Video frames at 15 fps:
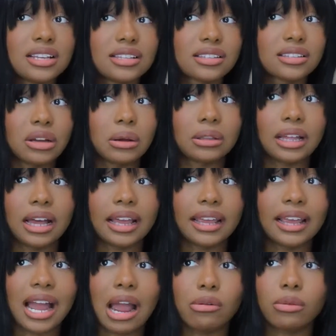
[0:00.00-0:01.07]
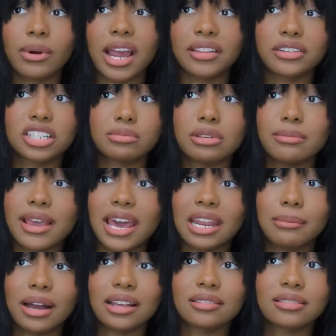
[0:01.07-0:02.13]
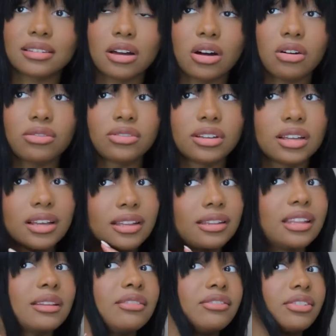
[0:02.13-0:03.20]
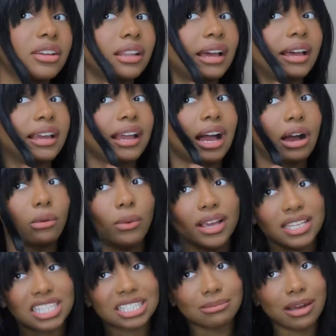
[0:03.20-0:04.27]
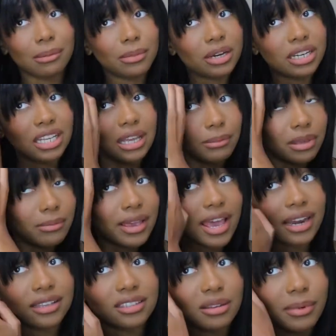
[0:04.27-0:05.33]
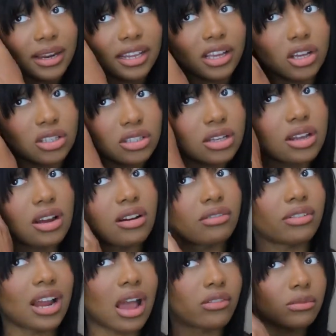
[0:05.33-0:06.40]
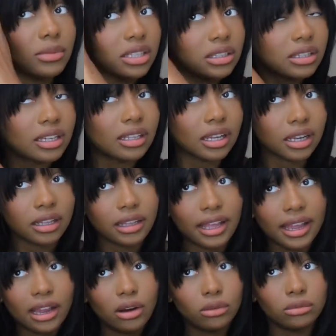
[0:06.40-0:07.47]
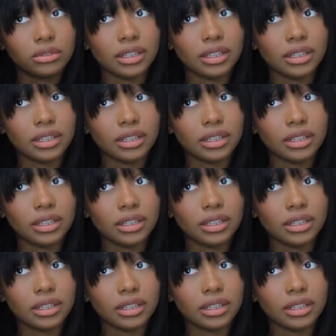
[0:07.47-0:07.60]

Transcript: so, like, I would rather just be mad at myself than feel like I wasted my money and be mad at somebody else for having me looking like a clown.